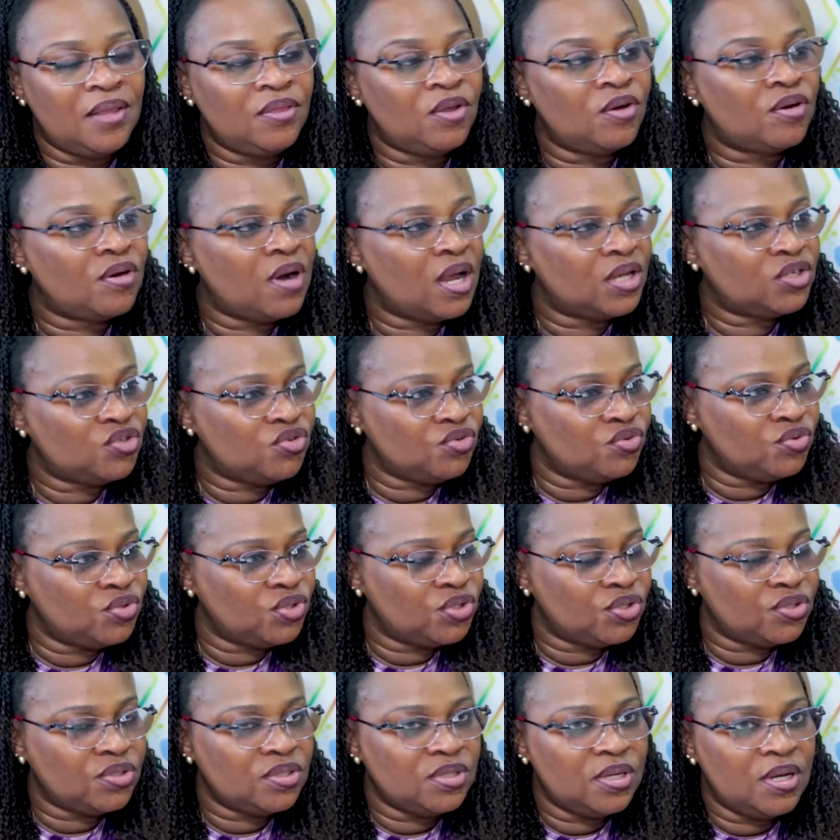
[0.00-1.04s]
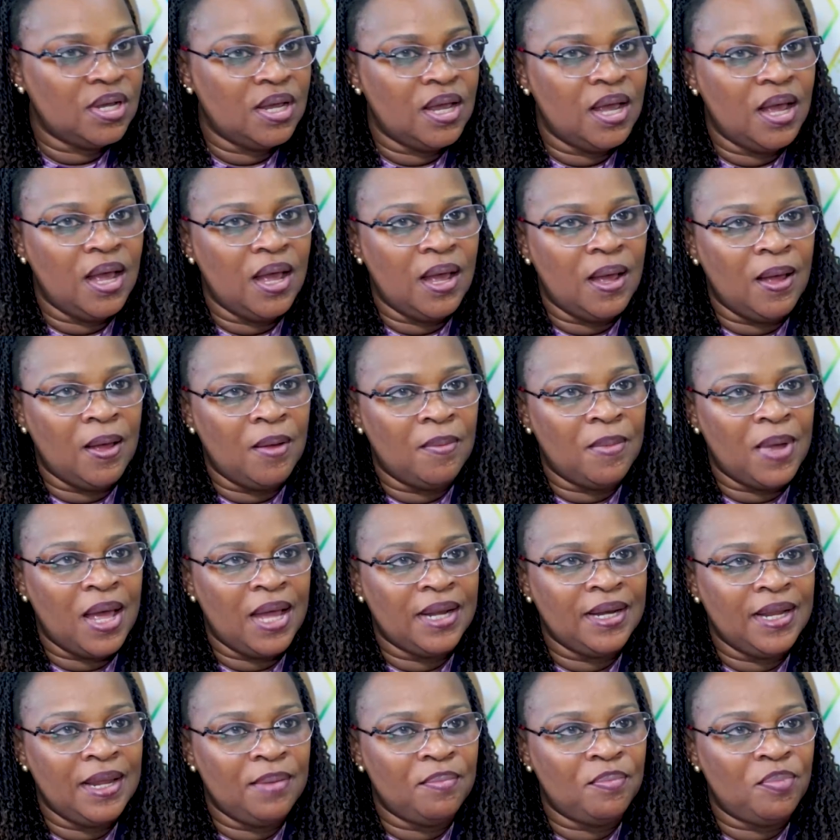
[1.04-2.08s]
the grassroots
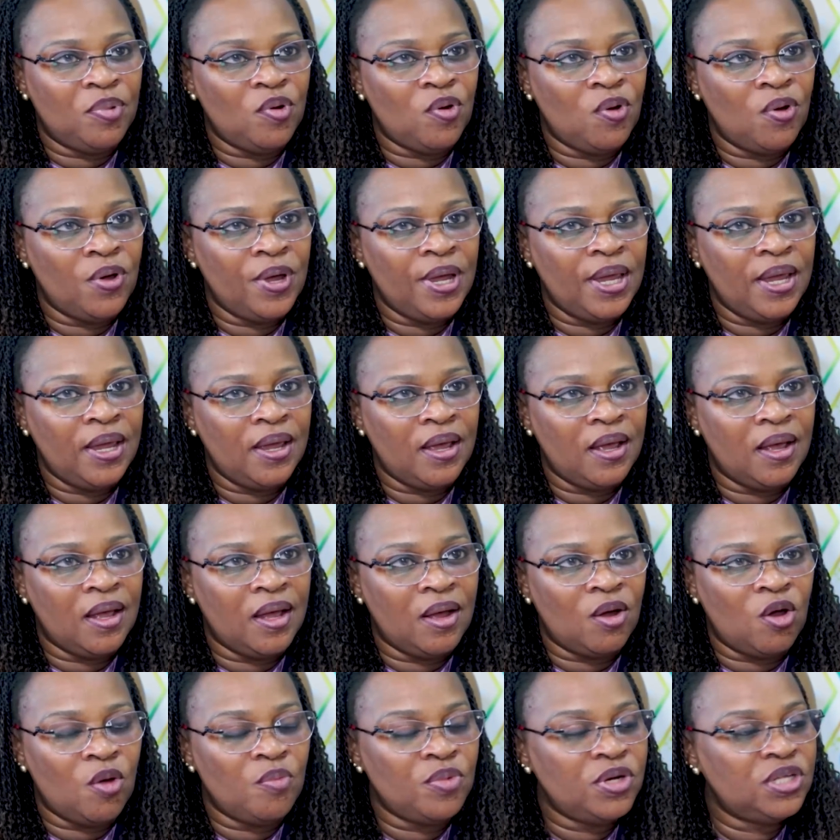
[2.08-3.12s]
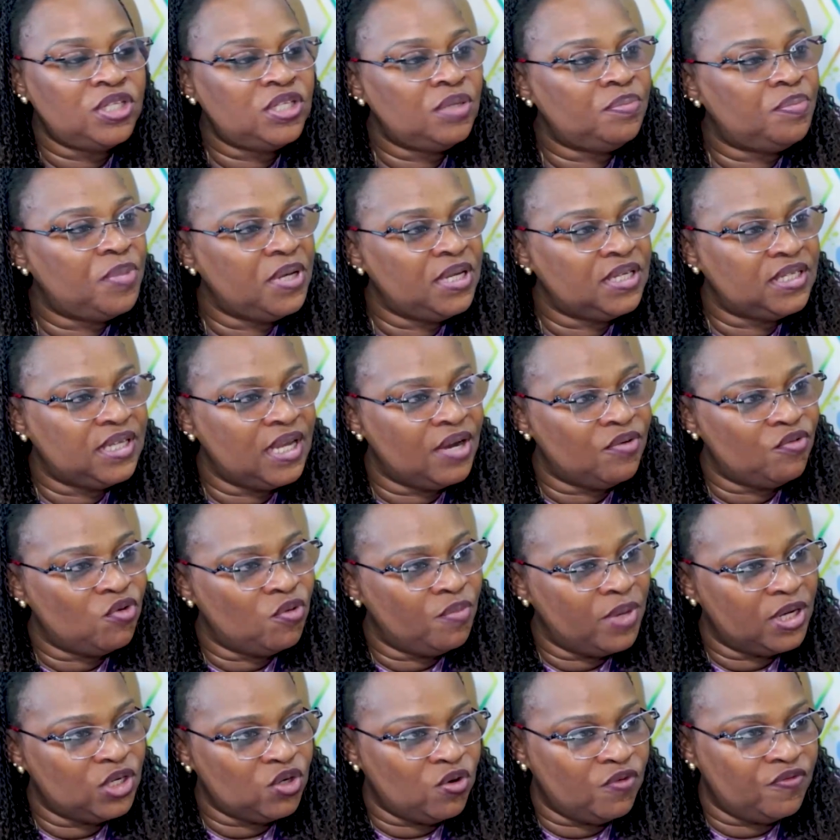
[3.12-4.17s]
and employ community-based enrollment